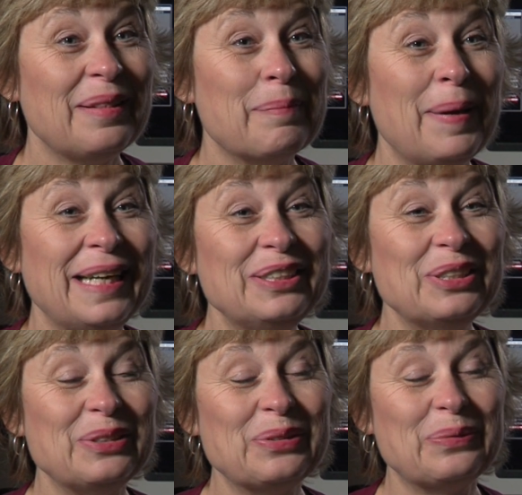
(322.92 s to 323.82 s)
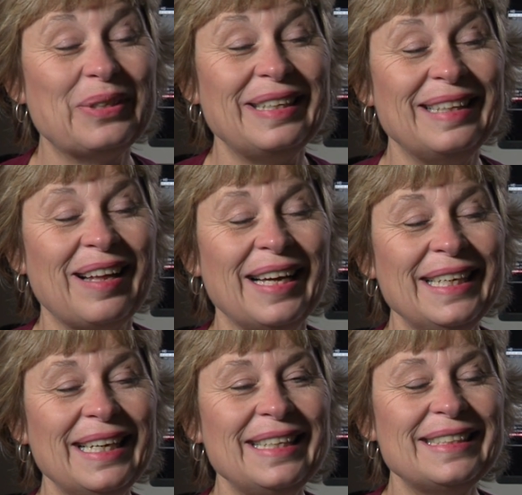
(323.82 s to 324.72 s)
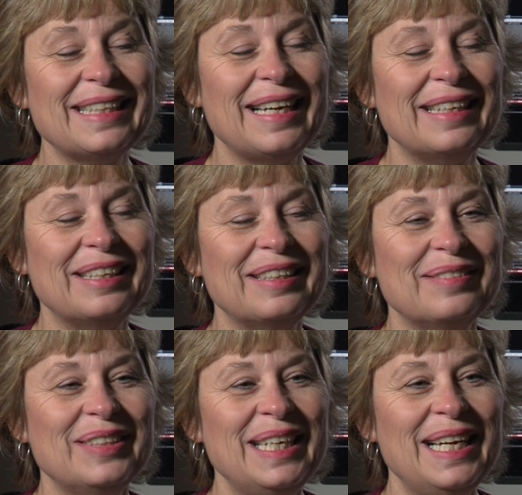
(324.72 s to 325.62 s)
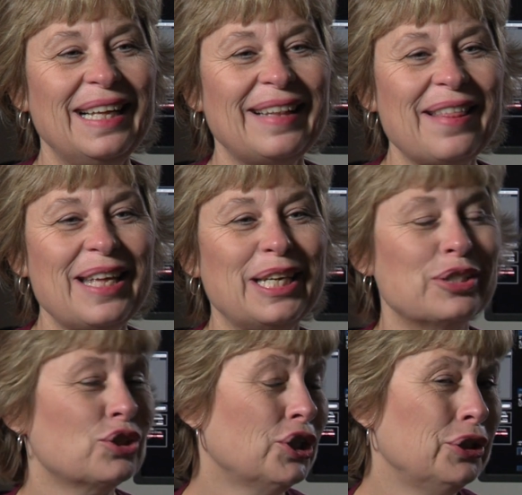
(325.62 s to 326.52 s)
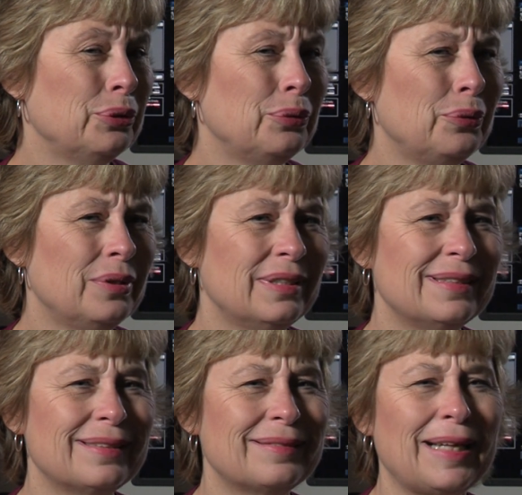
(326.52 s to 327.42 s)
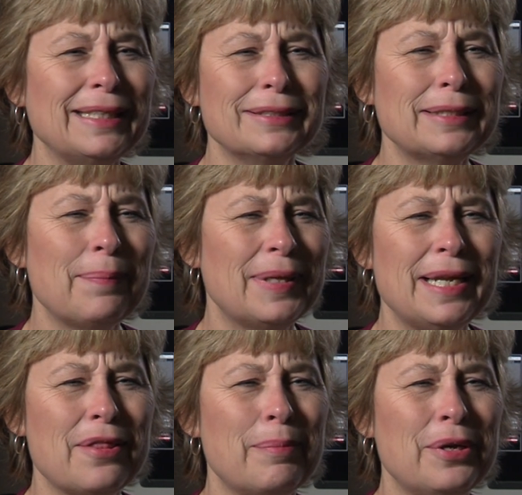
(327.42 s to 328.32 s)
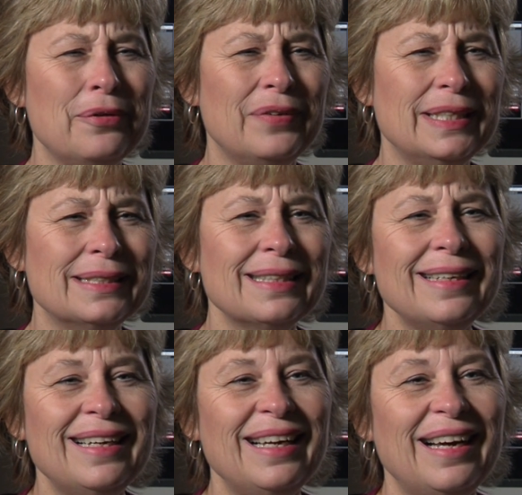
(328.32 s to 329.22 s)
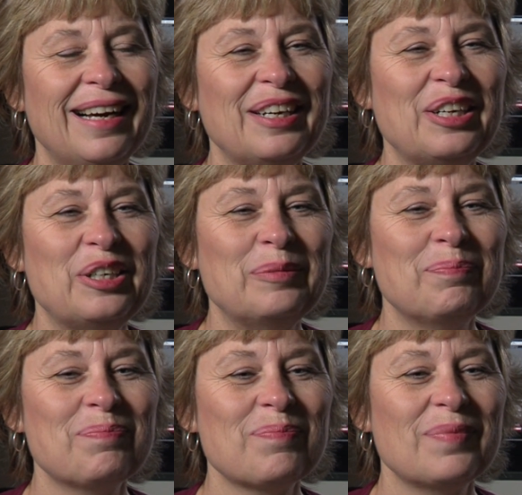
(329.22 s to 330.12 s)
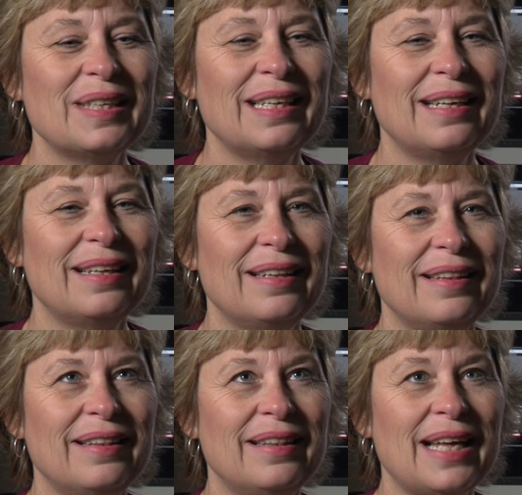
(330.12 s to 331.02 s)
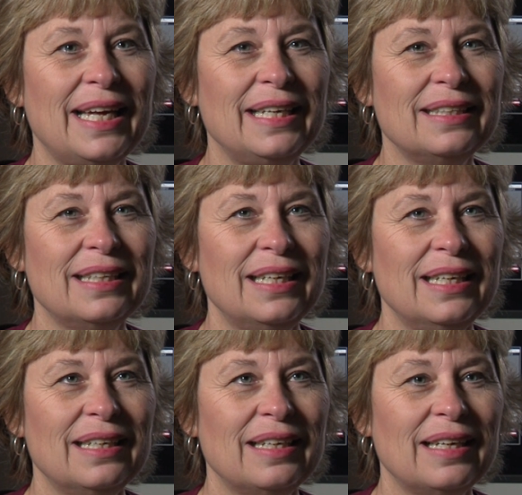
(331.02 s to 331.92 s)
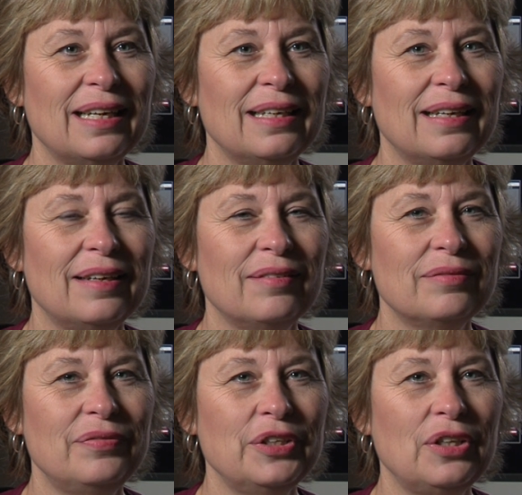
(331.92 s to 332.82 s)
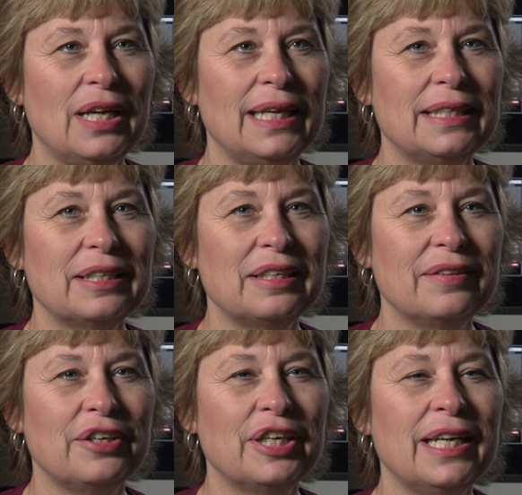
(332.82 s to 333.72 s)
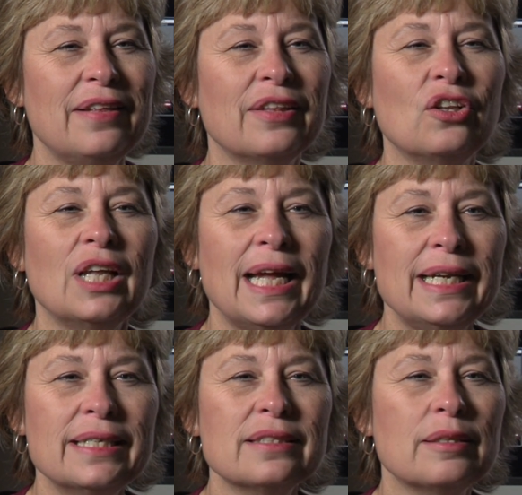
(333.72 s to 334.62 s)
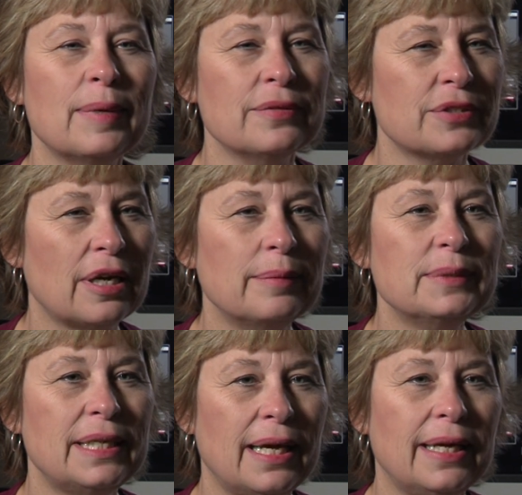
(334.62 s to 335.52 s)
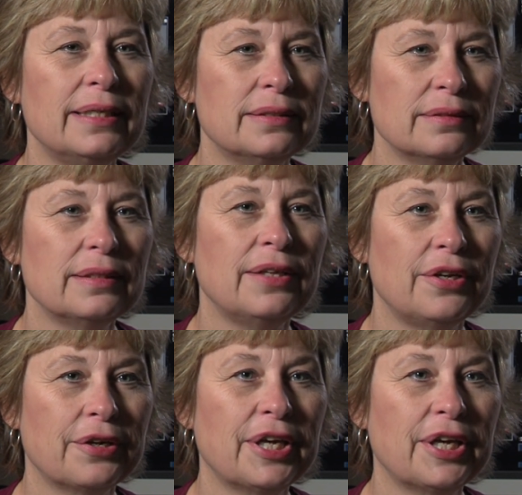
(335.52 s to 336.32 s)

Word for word: The patients really like it. Uh, they think it's cool, it's like something in the movies. Um, they feel like uh, they're getting the latest, the most up-to-date in their